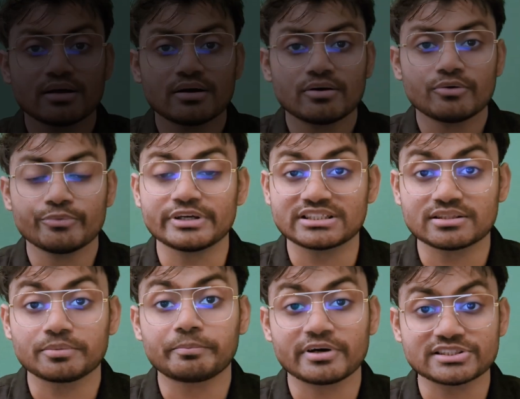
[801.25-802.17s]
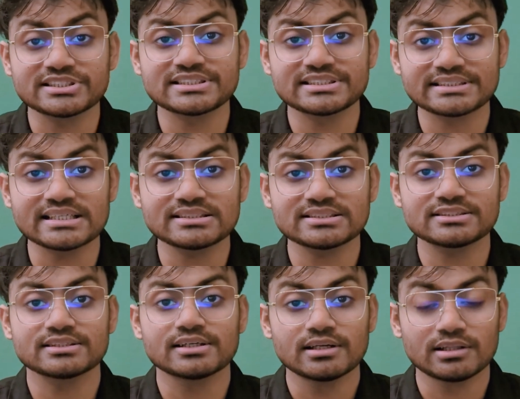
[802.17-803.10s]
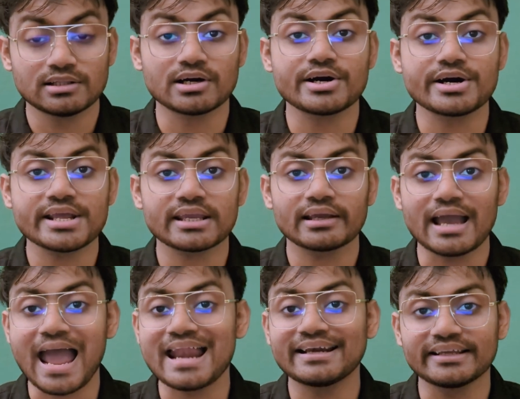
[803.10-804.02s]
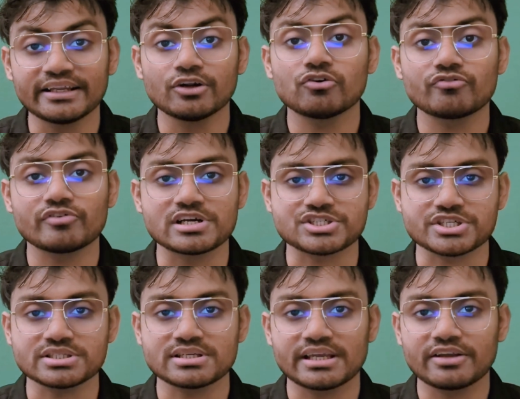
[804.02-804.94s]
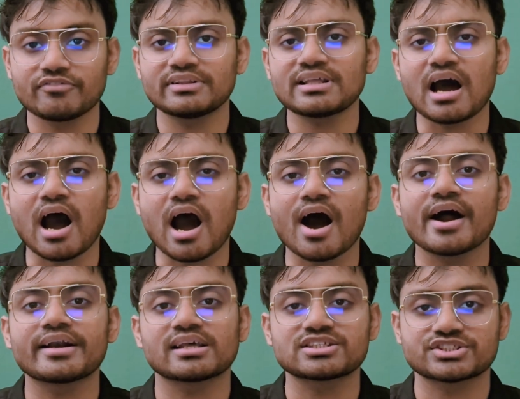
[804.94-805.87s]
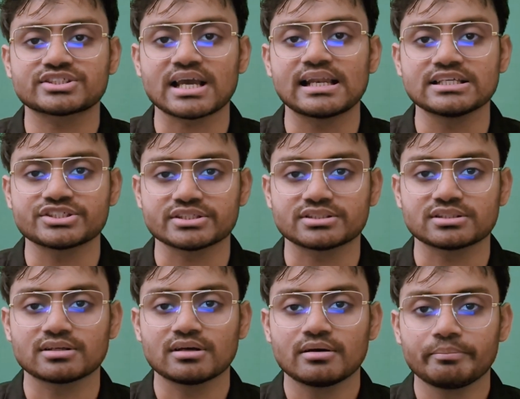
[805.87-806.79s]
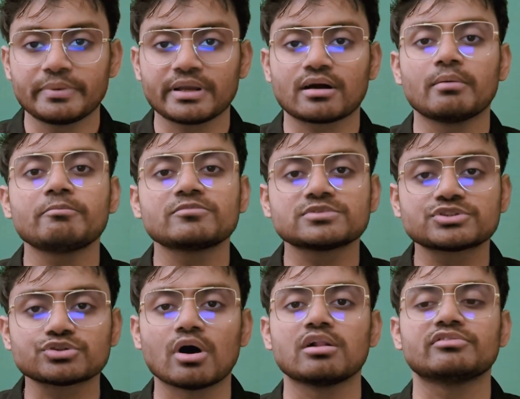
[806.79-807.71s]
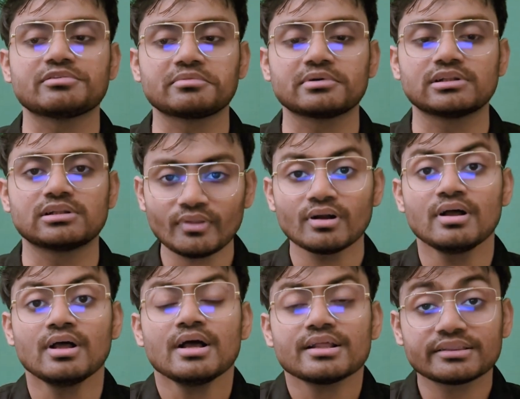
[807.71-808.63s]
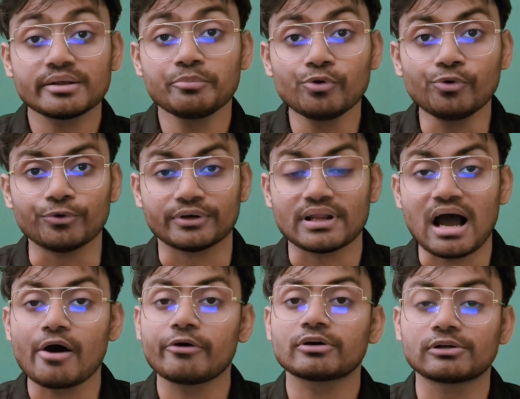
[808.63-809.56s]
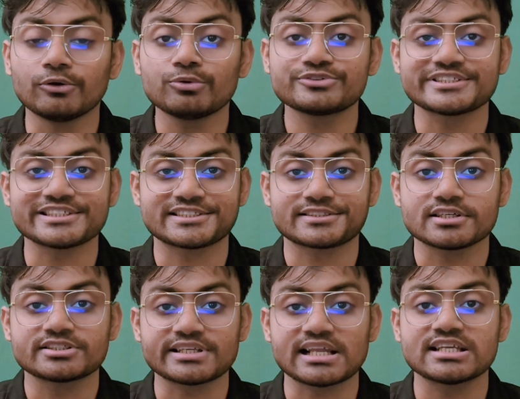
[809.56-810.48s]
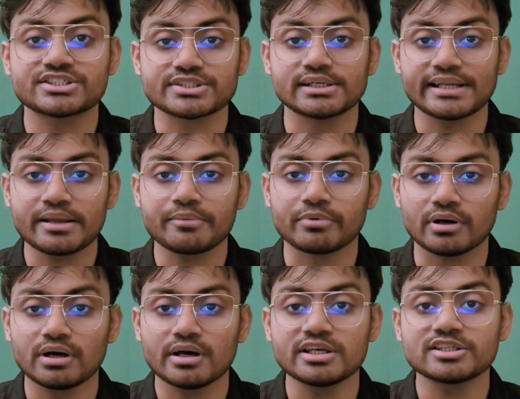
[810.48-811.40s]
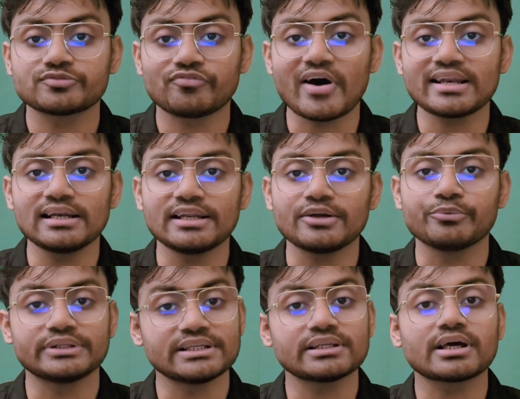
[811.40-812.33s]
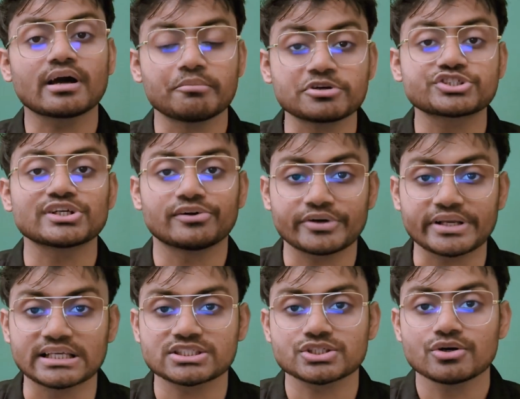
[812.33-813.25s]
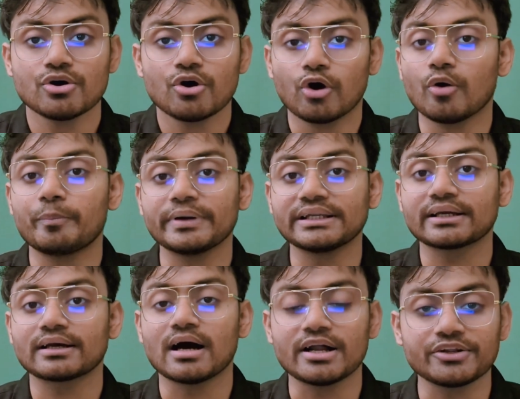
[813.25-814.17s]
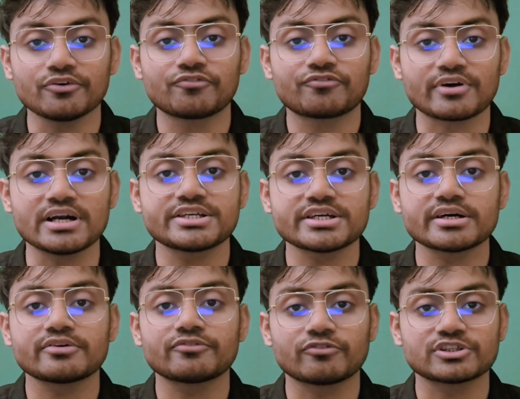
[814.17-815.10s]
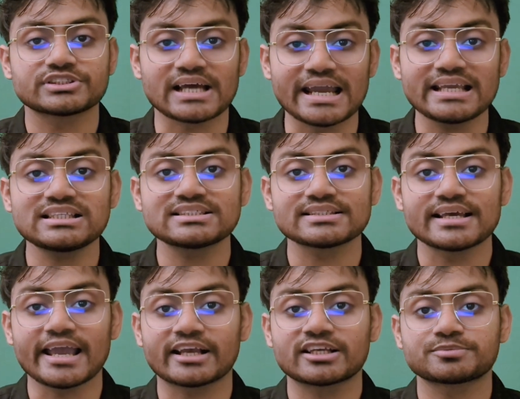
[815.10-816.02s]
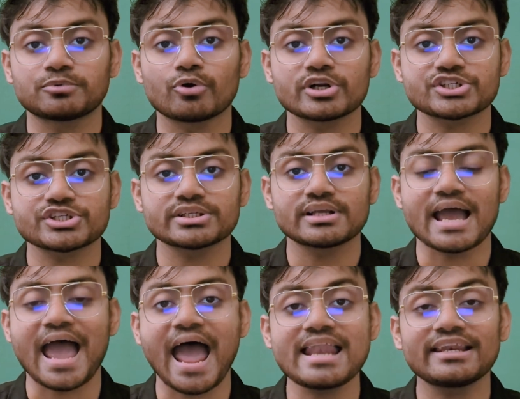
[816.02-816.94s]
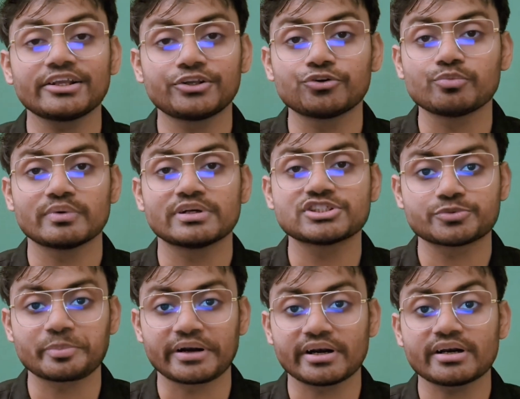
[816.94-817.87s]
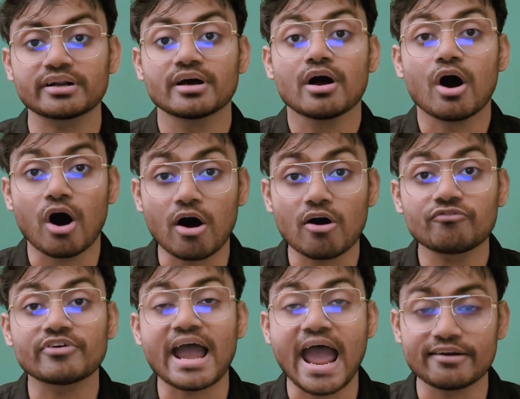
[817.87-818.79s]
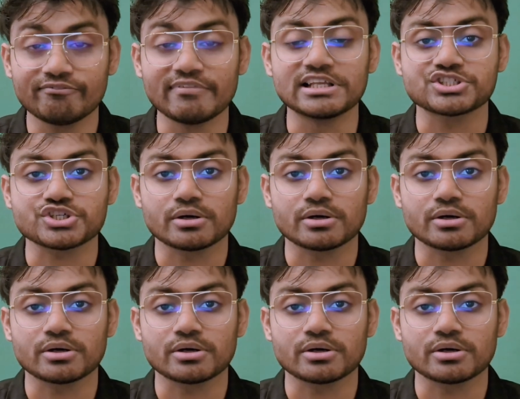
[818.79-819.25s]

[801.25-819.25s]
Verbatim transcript: with persistence, learning, and innovation, even the hardest challenges become solvable. The Moon, our closest celestial neighbor, is finally within commercial reach, opening a new frontier for science, exploration, and human spirit of adventure.